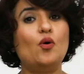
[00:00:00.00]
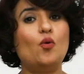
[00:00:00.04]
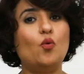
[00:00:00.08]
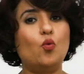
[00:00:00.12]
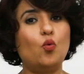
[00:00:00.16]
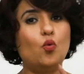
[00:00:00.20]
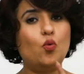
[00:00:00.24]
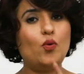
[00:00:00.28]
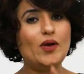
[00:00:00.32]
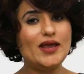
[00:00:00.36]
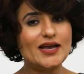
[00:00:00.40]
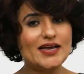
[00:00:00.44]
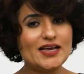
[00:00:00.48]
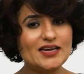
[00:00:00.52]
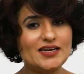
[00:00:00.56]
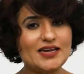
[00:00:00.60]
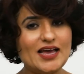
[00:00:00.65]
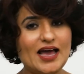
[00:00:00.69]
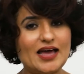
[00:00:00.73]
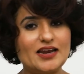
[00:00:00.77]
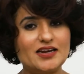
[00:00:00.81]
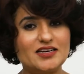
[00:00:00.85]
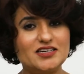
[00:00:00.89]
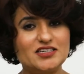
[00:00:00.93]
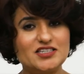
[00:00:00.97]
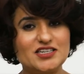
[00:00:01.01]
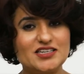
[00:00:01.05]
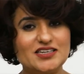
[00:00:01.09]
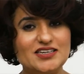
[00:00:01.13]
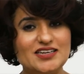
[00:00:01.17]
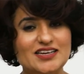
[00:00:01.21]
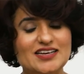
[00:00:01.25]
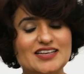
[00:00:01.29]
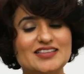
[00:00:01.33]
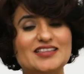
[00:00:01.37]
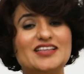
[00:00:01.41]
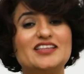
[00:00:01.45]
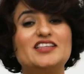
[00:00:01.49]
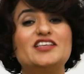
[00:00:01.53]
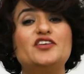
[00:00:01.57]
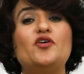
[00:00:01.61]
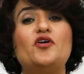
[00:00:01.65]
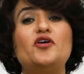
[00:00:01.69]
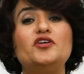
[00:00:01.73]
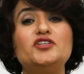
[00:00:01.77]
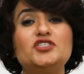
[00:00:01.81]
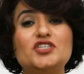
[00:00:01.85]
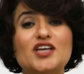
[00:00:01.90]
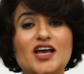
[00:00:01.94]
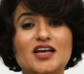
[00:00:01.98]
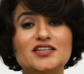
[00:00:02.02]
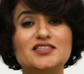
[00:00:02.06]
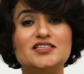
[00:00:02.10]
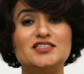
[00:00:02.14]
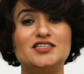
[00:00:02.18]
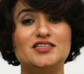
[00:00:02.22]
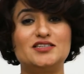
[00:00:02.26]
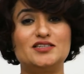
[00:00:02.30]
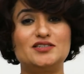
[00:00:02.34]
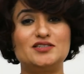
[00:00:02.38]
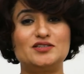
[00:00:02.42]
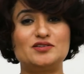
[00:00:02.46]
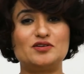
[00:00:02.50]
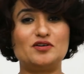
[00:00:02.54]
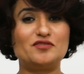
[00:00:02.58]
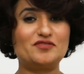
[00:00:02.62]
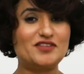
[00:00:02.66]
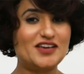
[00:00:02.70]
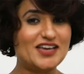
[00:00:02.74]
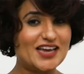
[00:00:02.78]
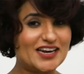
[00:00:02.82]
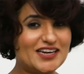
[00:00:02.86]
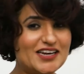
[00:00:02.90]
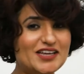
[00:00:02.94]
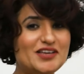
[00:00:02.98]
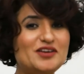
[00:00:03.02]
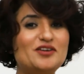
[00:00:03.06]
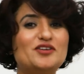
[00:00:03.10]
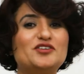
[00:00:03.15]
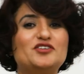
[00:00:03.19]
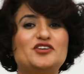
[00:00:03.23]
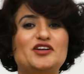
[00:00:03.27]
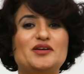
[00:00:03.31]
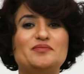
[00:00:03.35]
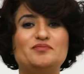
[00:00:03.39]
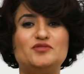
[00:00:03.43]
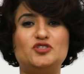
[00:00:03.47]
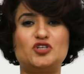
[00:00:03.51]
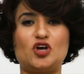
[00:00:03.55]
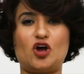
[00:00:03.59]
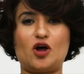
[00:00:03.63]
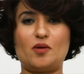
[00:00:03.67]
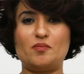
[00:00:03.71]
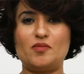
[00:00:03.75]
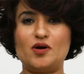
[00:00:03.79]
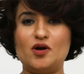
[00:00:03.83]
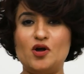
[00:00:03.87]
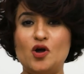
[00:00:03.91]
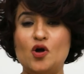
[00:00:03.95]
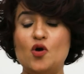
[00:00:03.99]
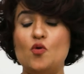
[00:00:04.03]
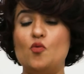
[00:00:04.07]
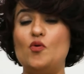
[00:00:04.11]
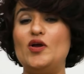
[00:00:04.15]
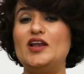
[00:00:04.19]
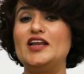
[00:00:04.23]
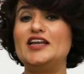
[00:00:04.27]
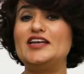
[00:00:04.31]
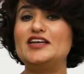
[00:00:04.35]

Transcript: we can guarantee that your chances of getting your dream job will